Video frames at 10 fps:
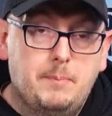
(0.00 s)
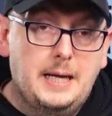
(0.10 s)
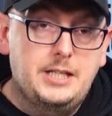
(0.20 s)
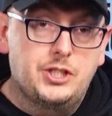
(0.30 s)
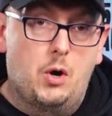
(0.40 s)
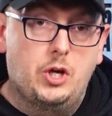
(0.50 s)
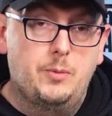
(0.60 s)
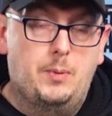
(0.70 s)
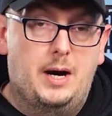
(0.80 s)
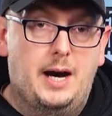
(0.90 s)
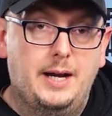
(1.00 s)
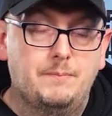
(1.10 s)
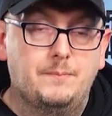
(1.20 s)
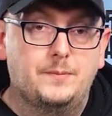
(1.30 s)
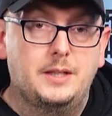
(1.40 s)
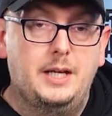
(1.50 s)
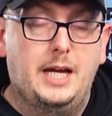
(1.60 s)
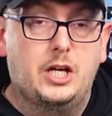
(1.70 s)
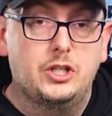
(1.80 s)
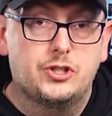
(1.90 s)
place to occupy.
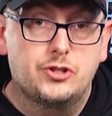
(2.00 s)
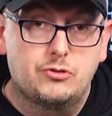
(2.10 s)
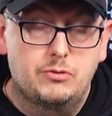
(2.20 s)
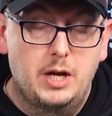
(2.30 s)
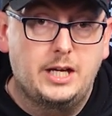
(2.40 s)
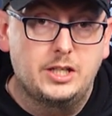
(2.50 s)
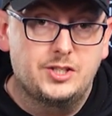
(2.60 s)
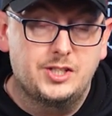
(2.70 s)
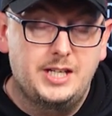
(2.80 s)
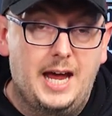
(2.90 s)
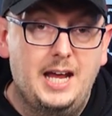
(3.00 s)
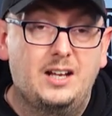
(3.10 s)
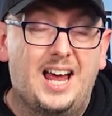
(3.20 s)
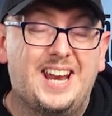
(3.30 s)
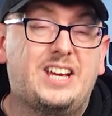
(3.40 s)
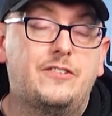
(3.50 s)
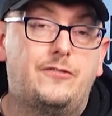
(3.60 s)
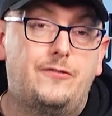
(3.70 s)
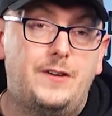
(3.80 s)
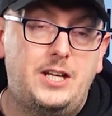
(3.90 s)
It can scale and it can
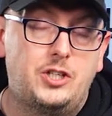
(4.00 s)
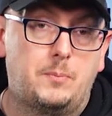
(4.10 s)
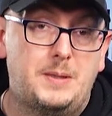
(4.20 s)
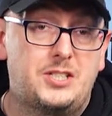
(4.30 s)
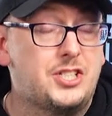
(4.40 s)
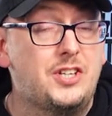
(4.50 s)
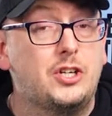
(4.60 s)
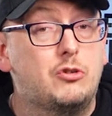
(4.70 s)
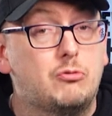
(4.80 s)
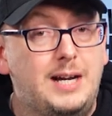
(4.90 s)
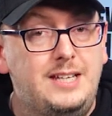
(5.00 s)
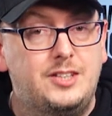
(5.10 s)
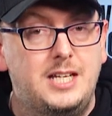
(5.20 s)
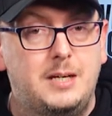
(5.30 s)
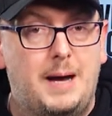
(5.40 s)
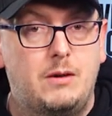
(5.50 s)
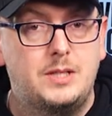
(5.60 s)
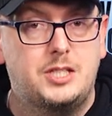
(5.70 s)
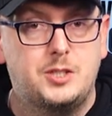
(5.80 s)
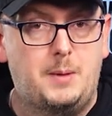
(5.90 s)
feed your business. And the great thing about
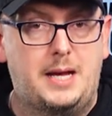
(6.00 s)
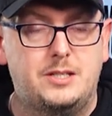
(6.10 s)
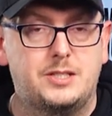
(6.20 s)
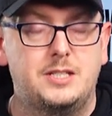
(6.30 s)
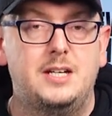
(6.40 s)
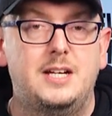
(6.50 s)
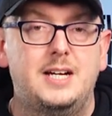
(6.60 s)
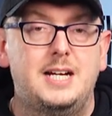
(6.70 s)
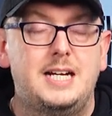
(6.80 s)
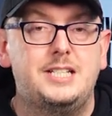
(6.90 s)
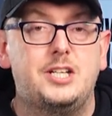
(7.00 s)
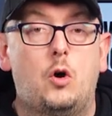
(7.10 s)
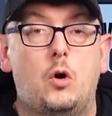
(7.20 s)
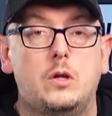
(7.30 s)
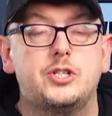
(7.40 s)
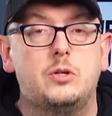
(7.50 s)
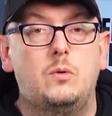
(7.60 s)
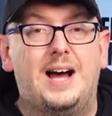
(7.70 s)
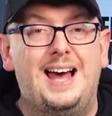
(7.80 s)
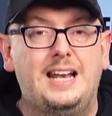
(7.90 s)
this space is it
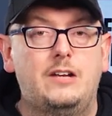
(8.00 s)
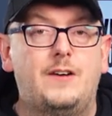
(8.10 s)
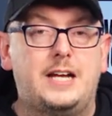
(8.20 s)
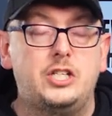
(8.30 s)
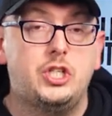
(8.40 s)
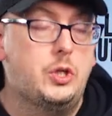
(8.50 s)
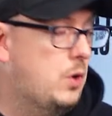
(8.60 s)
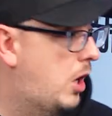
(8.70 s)
also elevates you